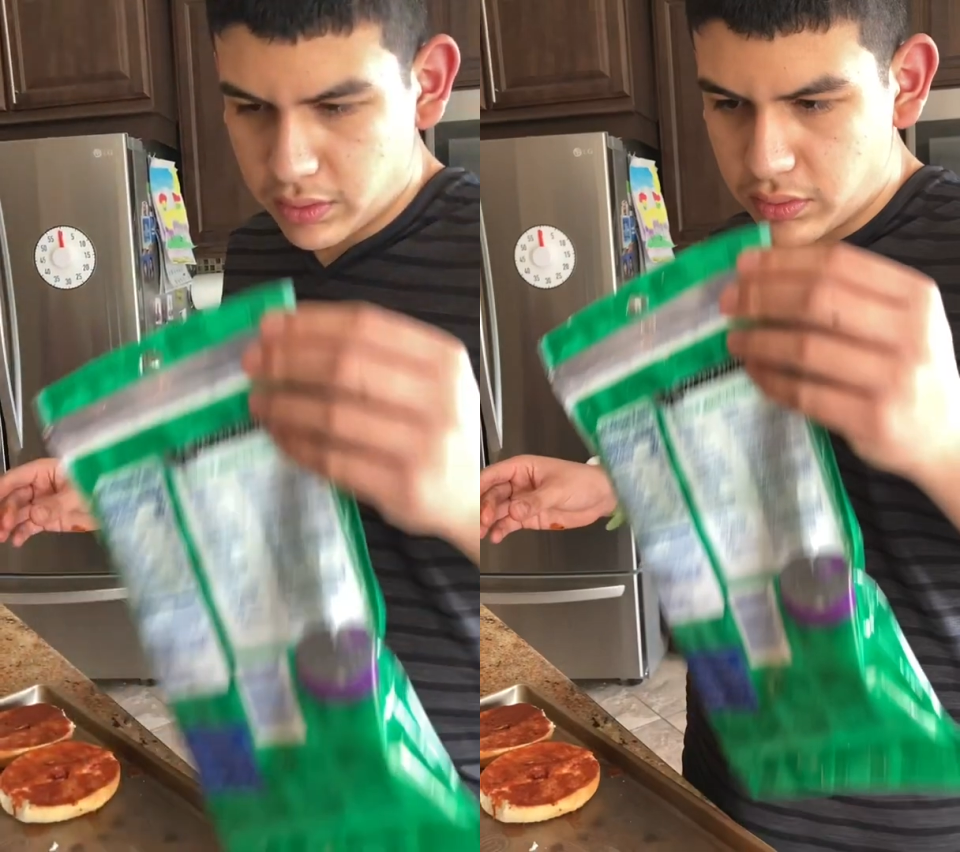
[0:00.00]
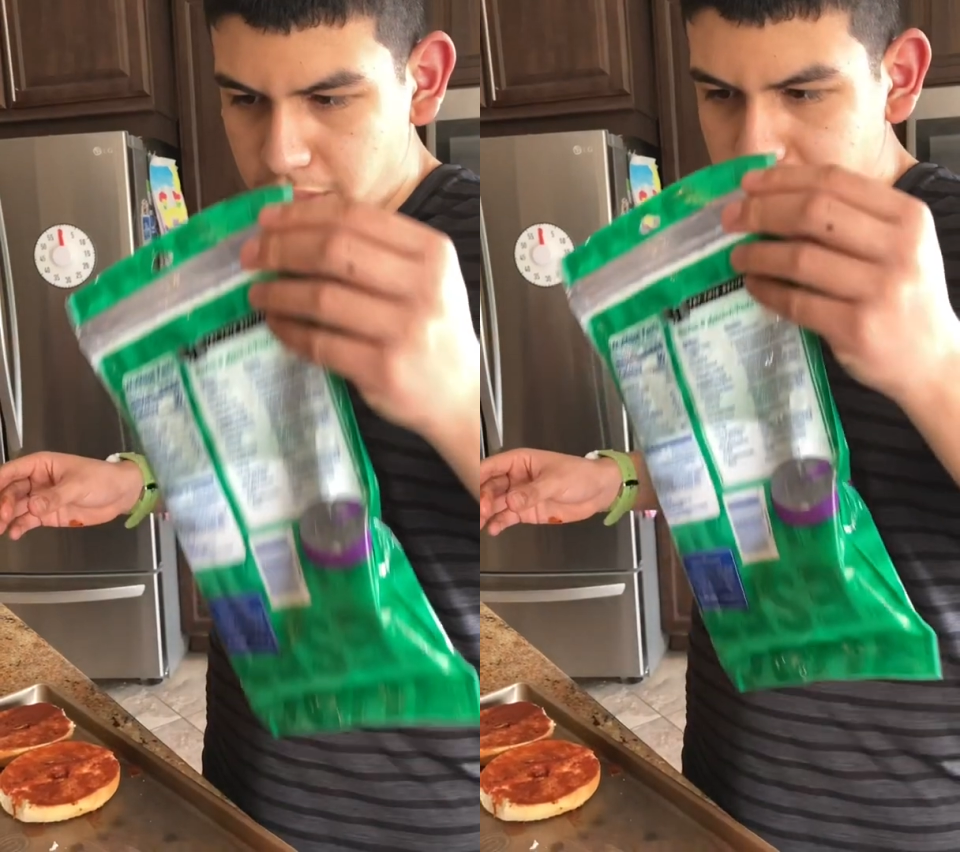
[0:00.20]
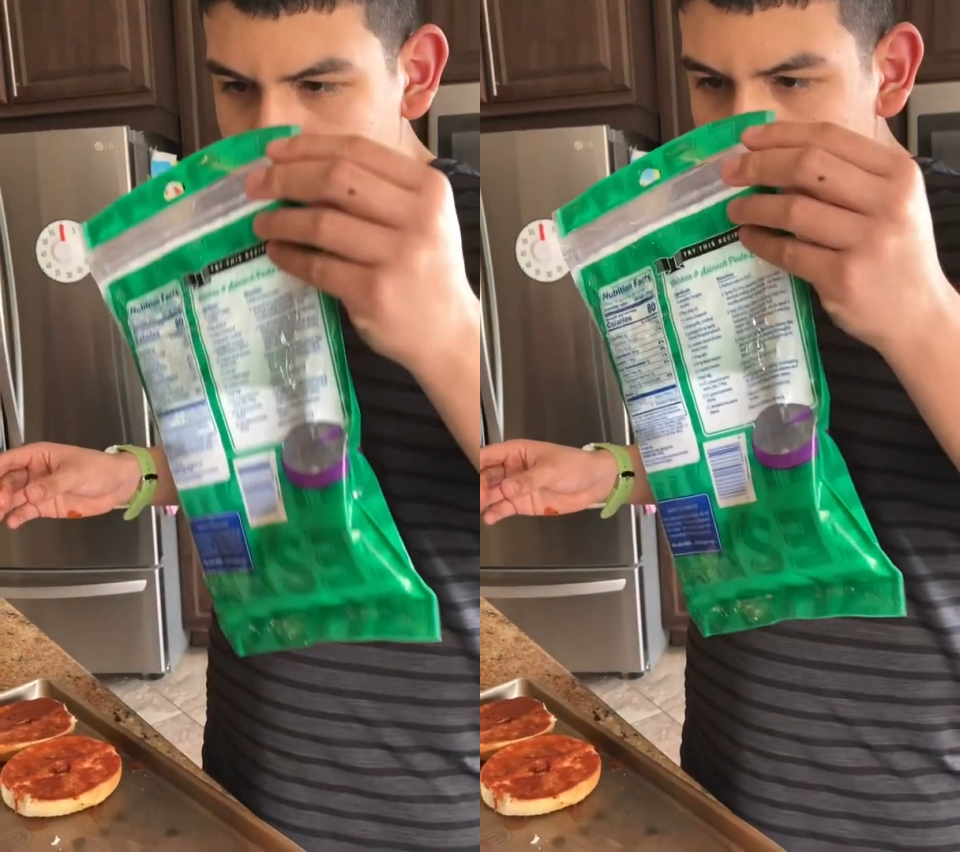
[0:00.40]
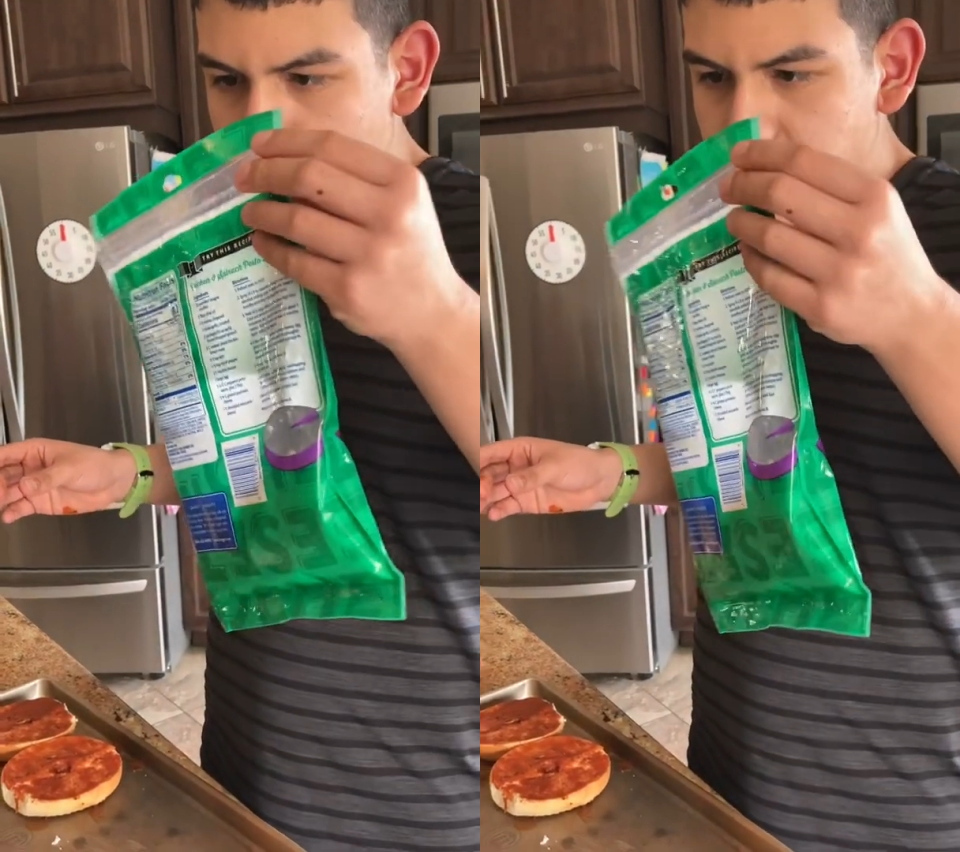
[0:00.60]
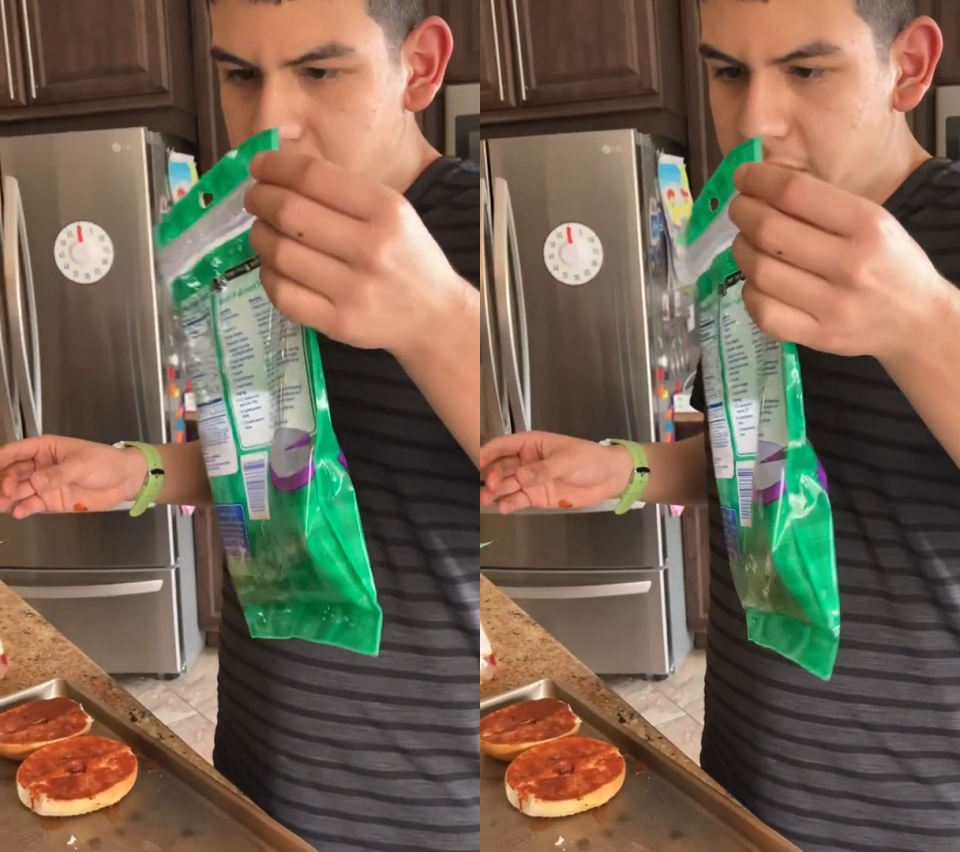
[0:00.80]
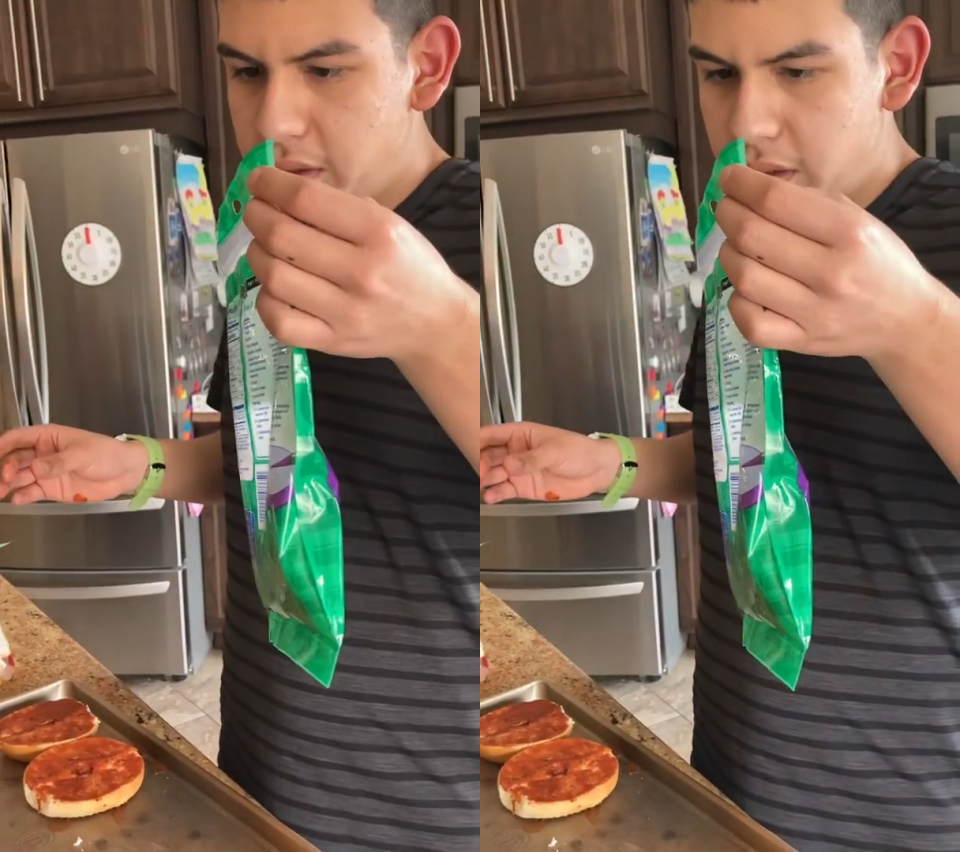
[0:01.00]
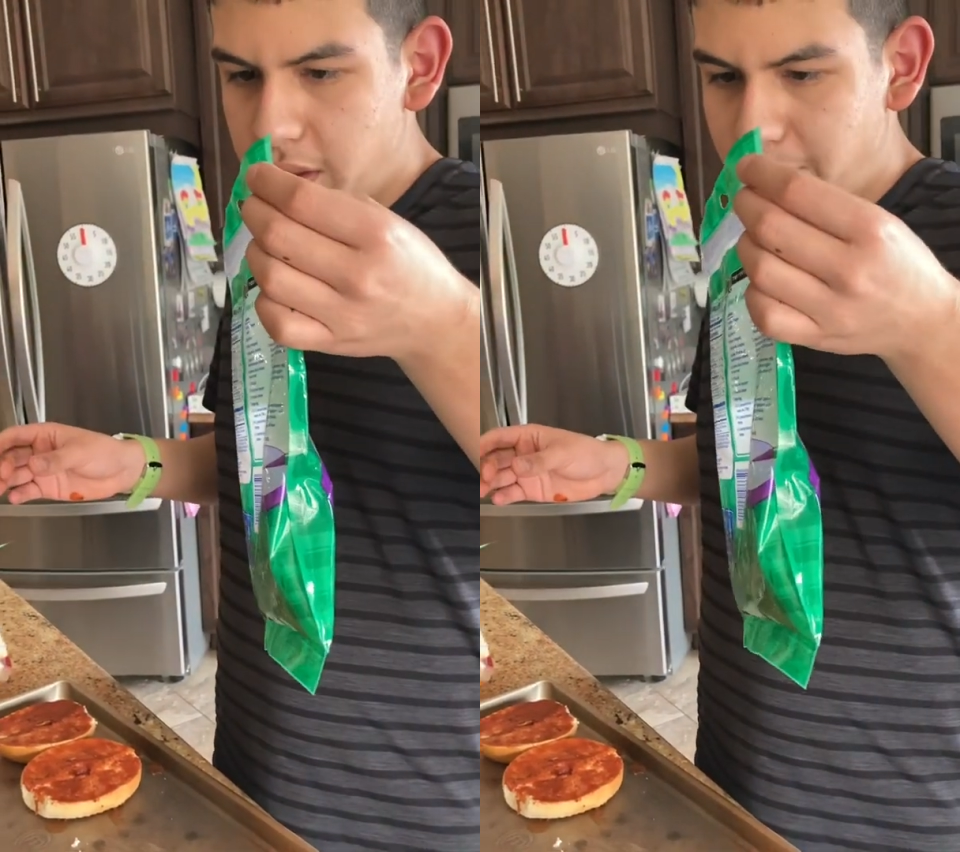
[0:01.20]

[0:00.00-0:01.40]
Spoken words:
this is where the